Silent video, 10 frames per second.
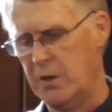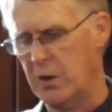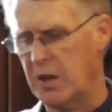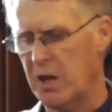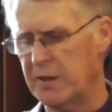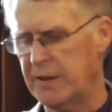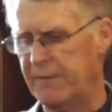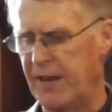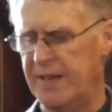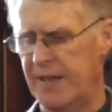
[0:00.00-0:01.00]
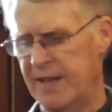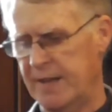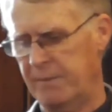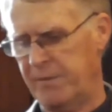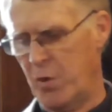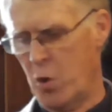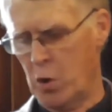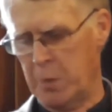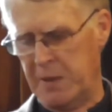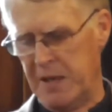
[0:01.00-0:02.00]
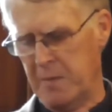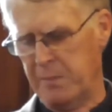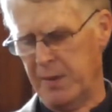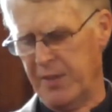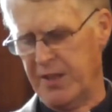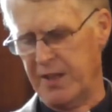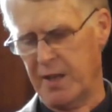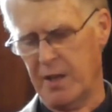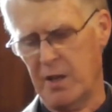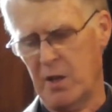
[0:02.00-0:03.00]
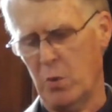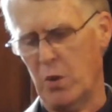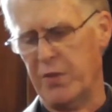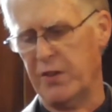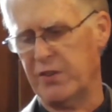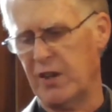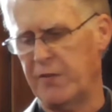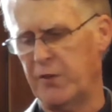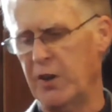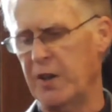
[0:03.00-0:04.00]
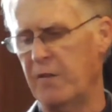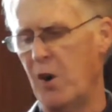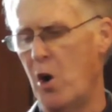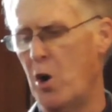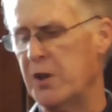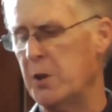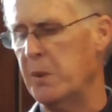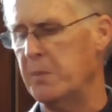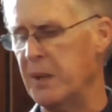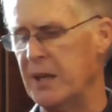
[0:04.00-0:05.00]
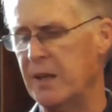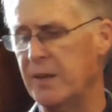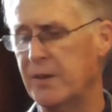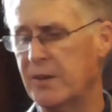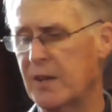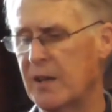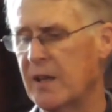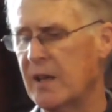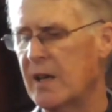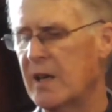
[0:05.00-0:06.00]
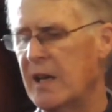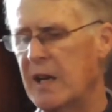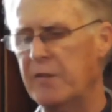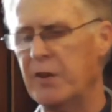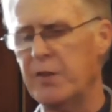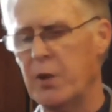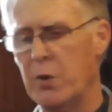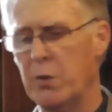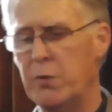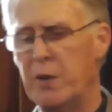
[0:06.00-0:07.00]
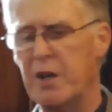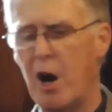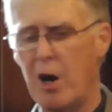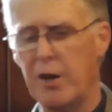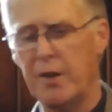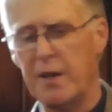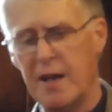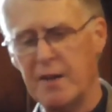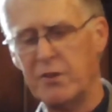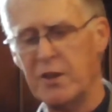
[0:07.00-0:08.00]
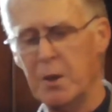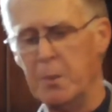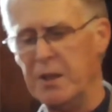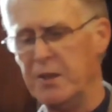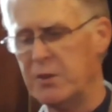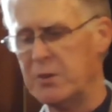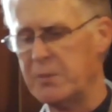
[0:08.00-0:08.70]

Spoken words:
to cultivate an informed empathy with the suffering of all human beings, even those regarded as enemies.